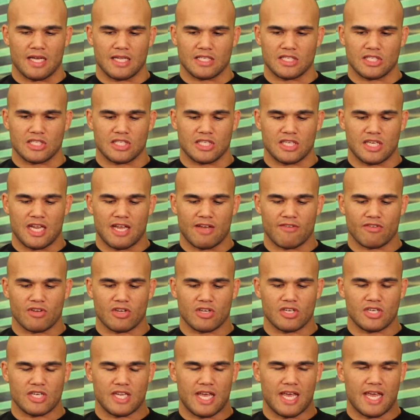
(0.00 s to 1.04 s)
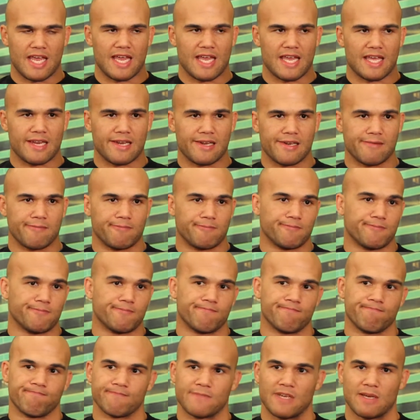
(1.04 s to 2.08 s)
Just didn't have a good day. And,
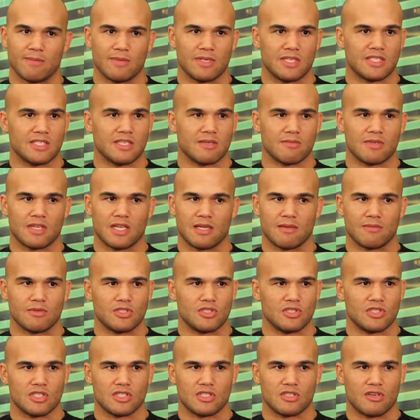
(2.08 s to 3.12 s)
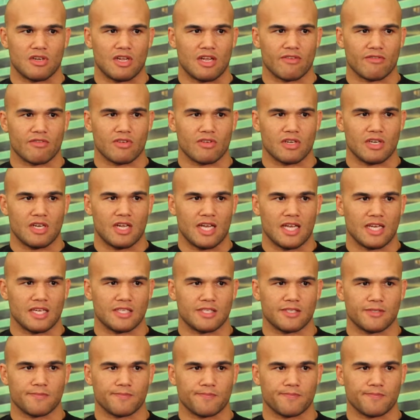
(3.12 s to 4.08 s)
I mean, sometimes you just don't have good nights.